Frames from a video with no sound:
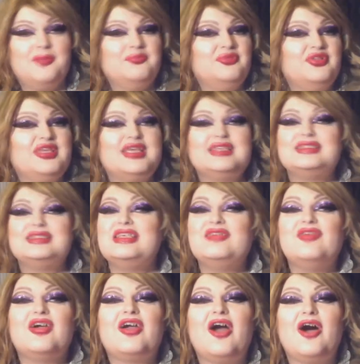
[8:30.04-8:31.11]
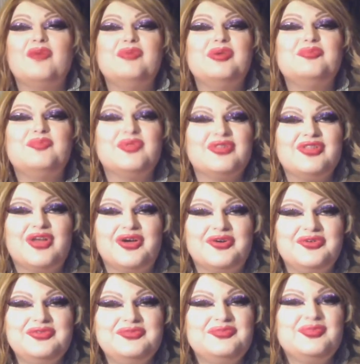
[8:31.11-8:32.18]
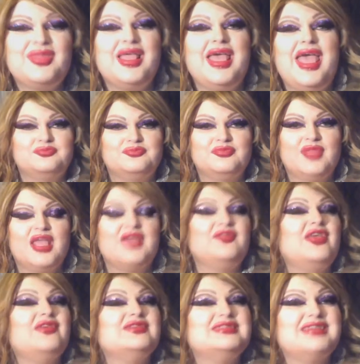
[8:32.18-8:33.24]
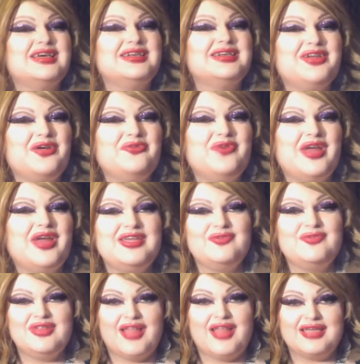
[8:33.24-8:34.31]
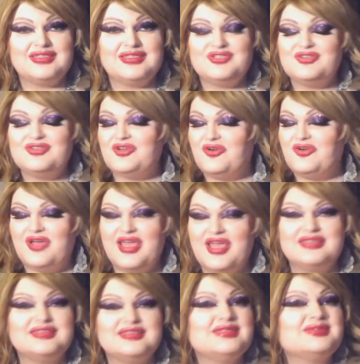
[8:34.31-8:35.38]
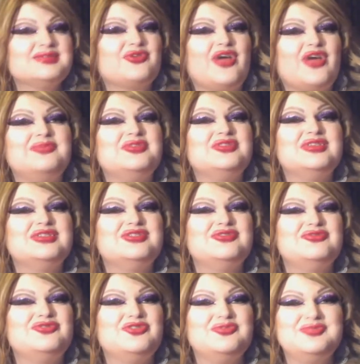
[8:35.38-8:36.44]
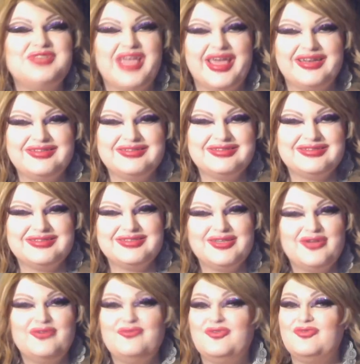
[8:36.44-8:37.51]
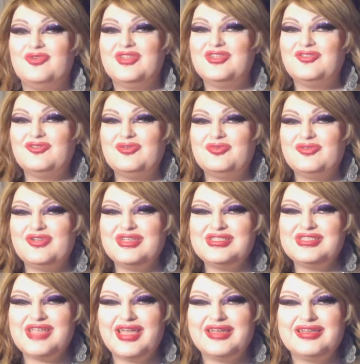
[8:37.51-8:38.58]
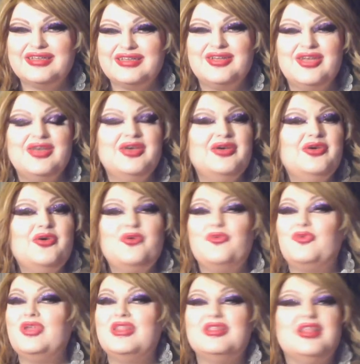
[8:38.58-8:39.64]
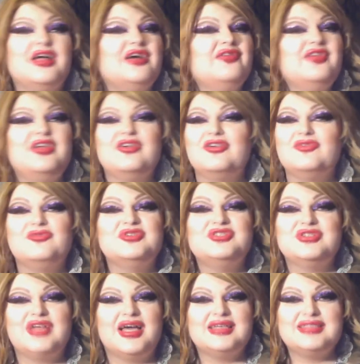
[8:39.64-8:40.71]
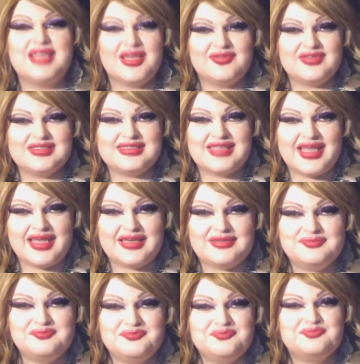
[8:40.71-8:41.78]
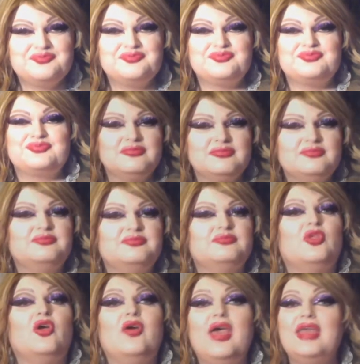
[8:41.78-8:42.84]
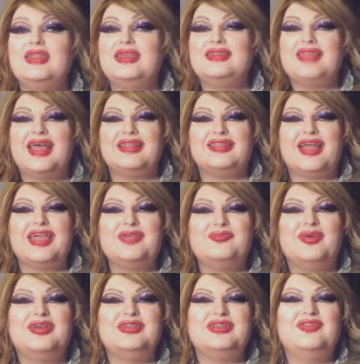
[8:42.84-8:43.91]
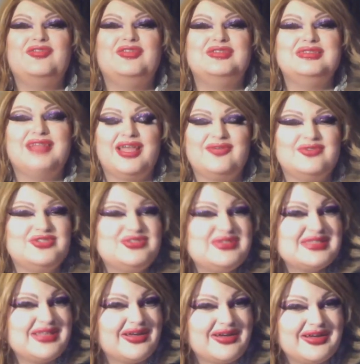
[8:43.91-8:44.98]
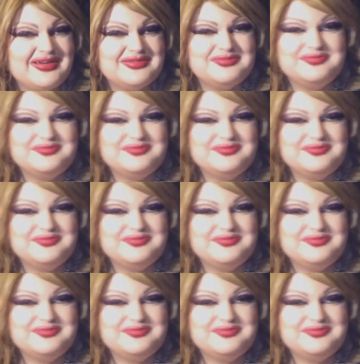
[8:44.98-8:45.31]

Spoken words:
Please leave a comment below. If you haven't done it already and would like to, go ahead and subscribe to this YouTube channel. We really do appreciate it. We love hearing what you guys have to say. Go ahead and hit that like button if you like what you saw.